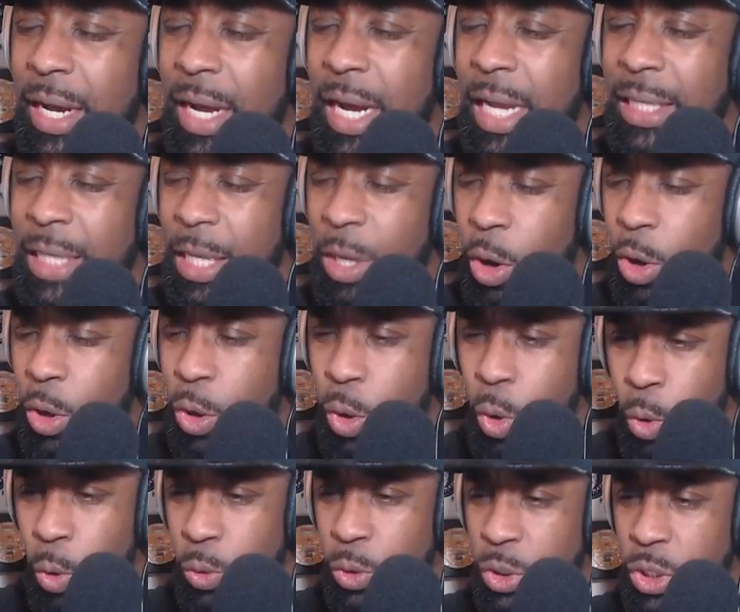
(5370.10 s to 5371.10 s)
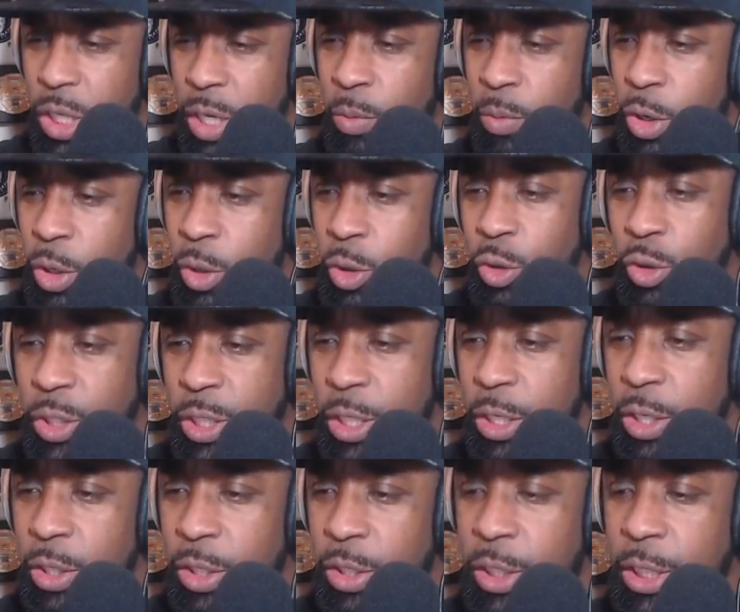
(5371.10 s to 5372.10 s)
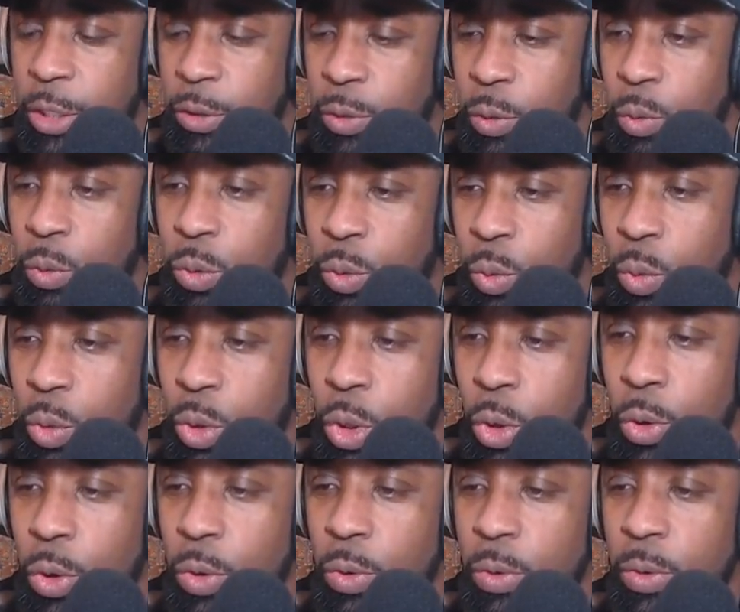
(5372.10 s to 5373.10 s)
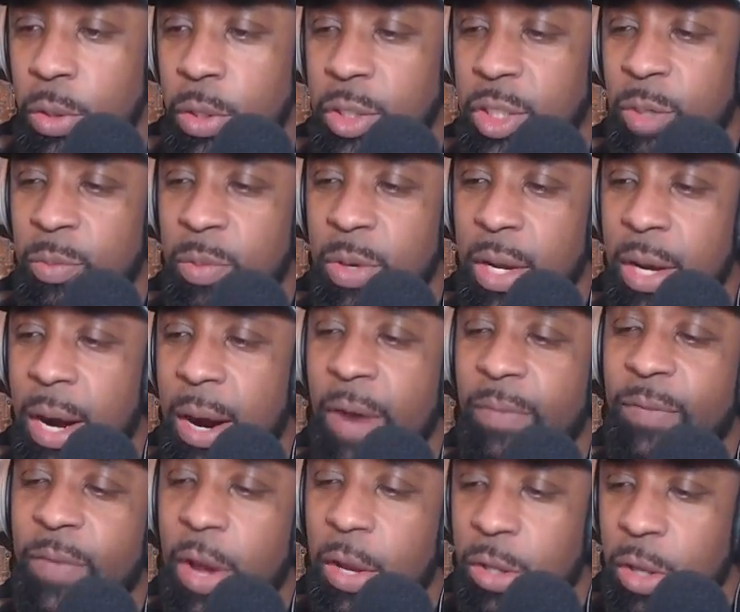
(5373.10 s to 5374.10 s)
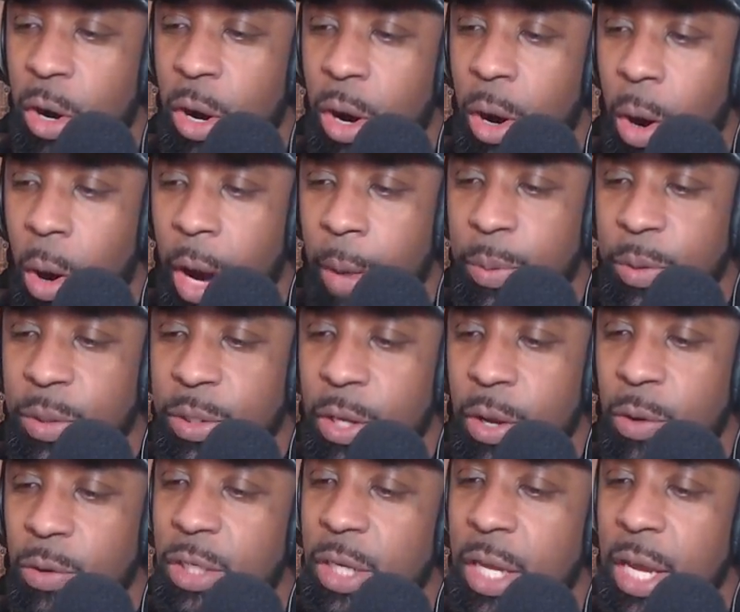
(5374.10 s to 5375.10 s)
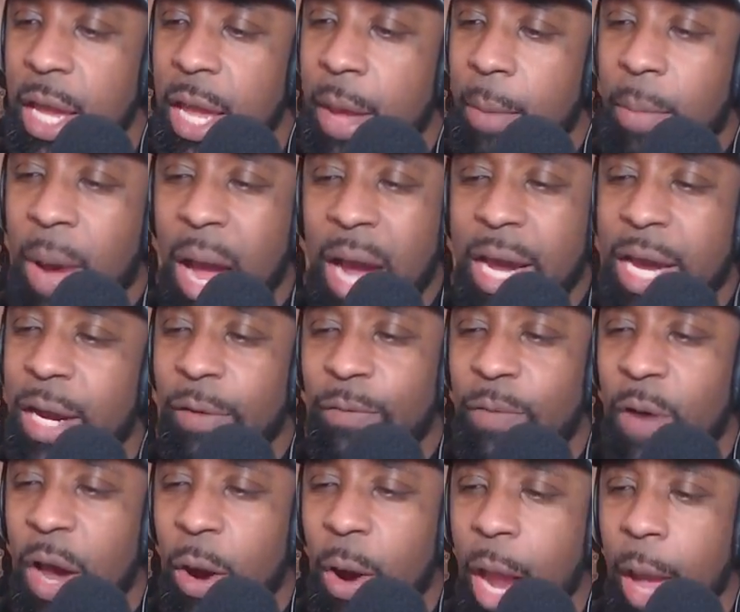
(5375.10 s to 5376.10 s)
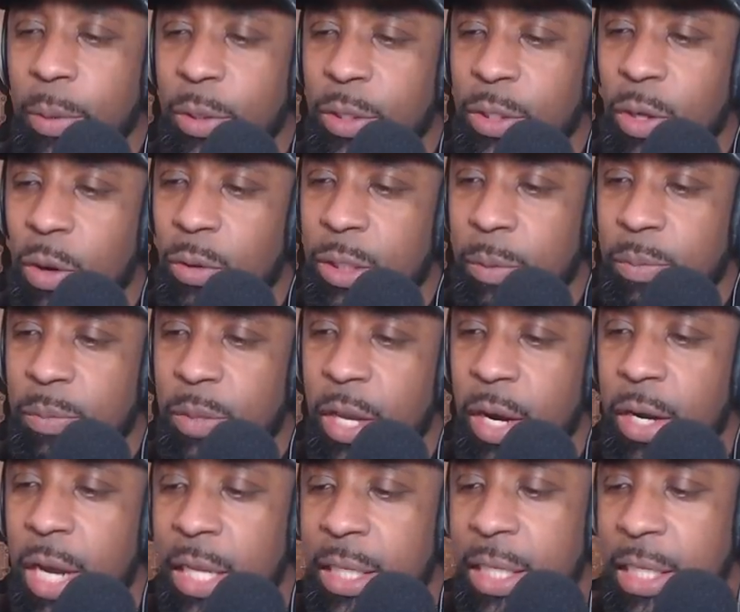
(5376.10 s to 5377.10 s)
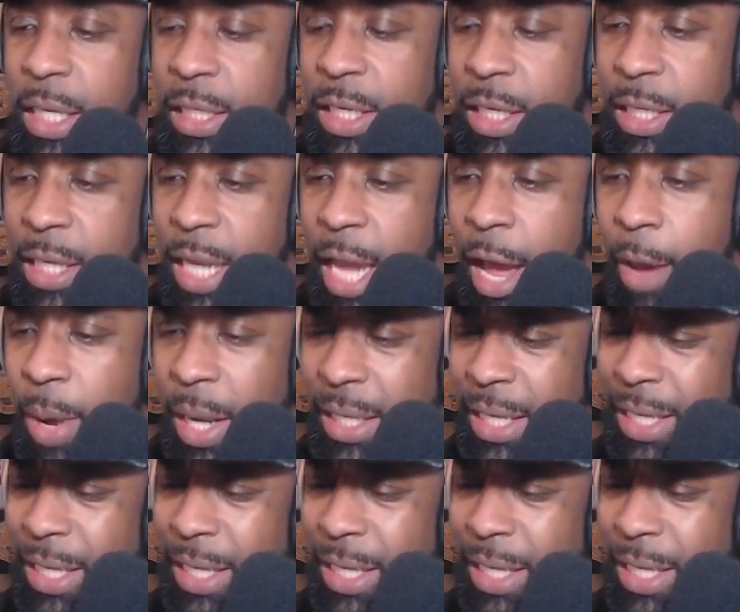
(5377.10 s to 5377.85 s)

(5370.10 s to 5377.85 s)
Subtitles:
I think, our Google shit where you used to send it through Google to me, or I found our episodes, but I couldn't find our episodes up there. I think they took it down, but I